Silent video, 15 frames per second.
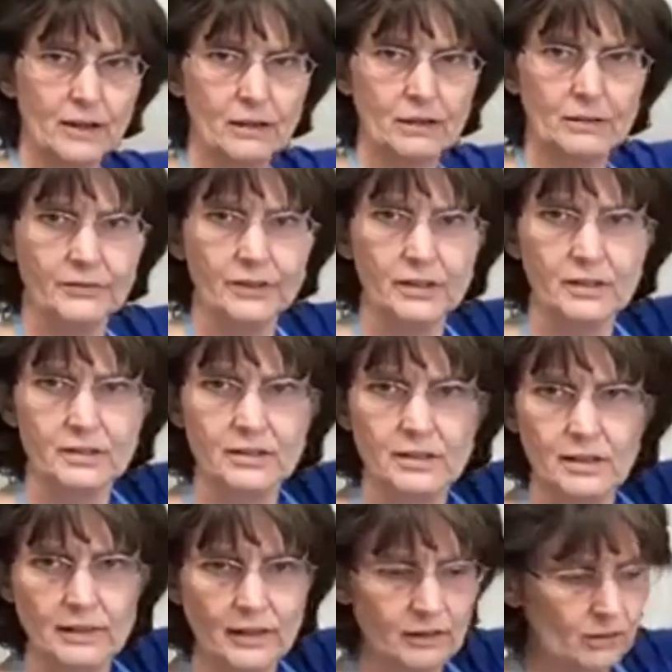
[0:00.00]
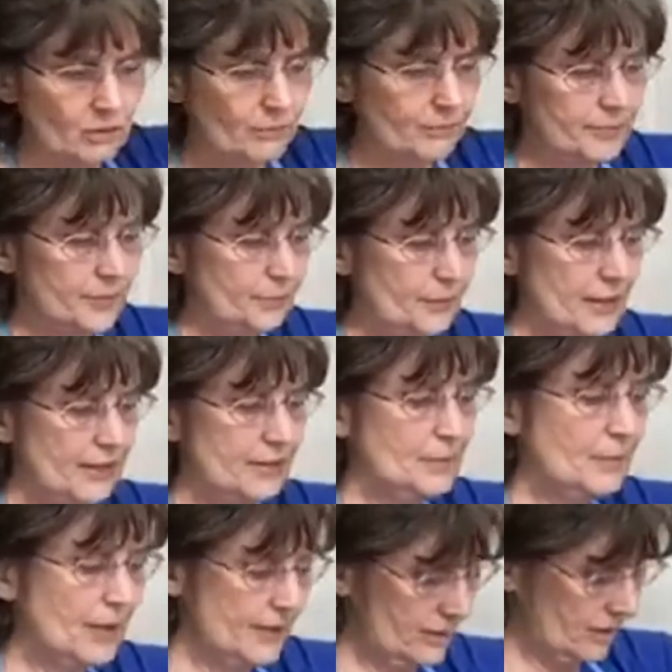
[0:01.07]
I don't know if you can see that little paint
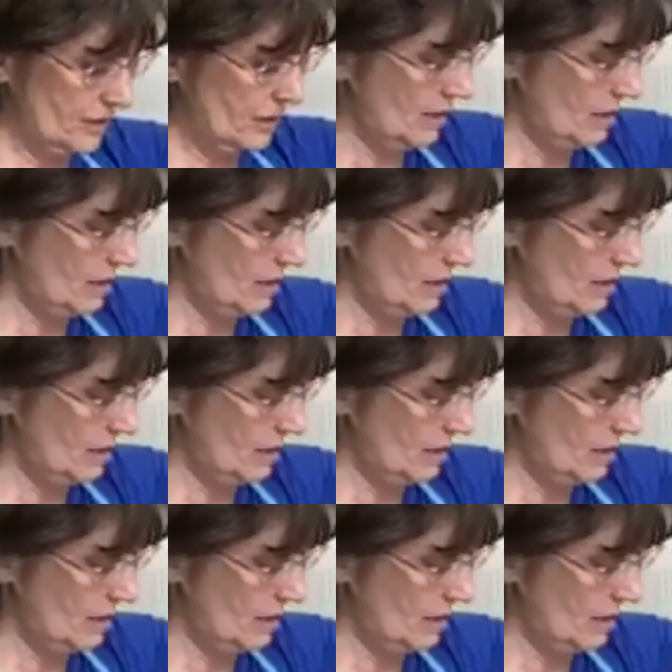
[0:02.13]
spots